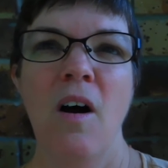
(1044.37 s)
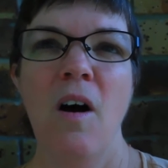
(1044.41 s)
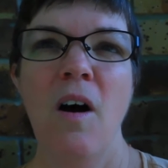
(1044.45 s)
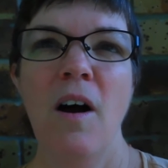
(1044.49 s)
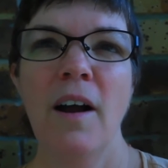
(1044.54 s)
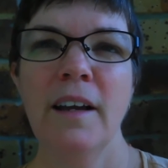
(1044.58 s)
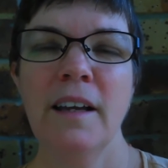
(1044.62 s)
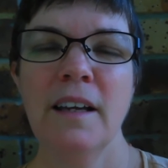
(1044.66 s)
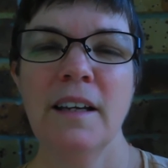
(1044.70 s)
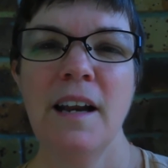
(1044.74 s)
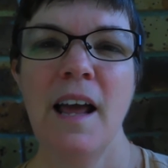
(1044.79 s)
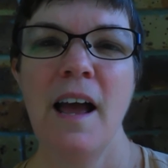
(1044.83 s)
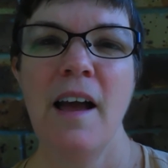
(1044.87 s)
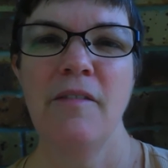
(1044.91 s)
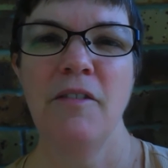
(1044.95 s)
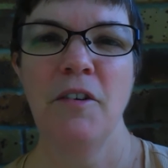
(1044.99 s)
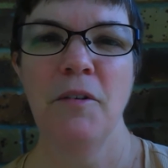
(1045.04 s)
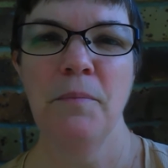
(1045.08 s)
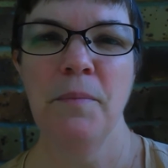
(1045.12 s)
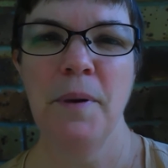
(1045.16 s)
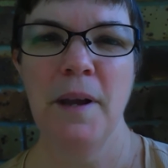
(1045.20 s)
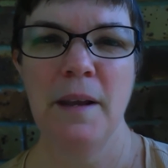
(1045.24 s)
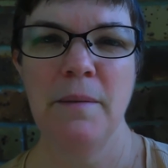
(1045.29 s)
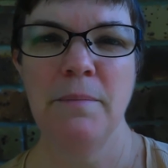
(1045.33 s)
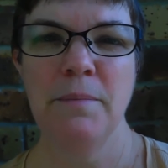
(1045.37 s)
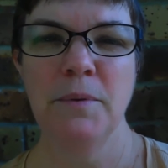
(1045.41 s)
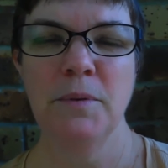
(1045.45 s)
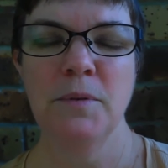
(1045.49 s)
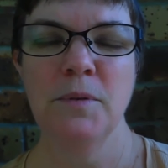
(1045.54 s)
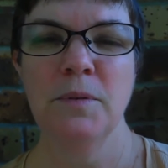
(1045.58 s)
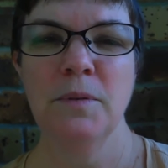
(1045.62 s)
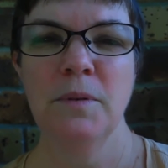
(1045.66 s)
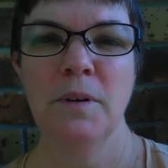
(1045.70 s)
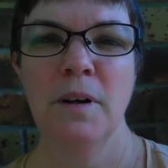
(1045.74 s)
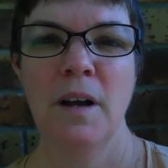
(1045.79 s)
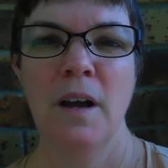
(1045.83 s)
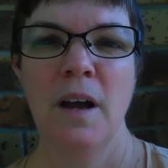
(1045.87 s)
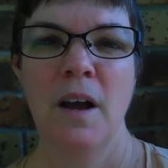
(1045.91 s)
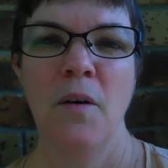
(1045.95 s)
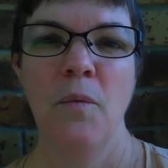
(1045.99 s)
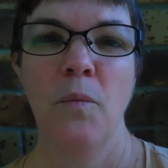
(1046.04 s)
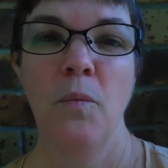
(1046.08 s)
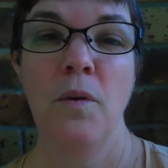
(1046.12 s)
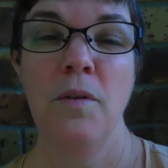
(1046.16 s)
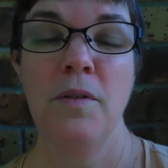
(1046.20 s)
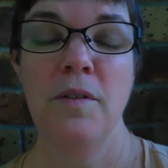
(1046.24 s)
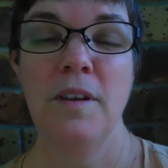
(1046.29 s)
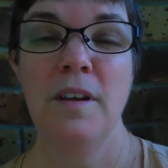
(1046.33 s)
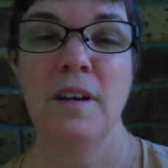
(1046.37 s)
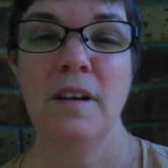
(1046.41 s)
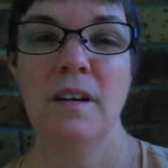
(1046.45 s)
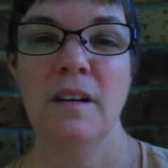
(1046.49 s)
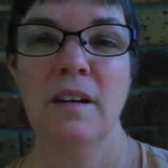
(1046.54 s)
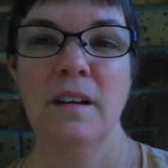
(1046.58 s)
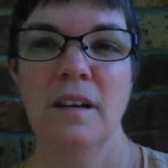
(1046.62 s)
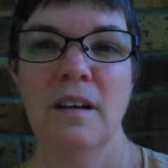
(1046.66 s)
I can have on people within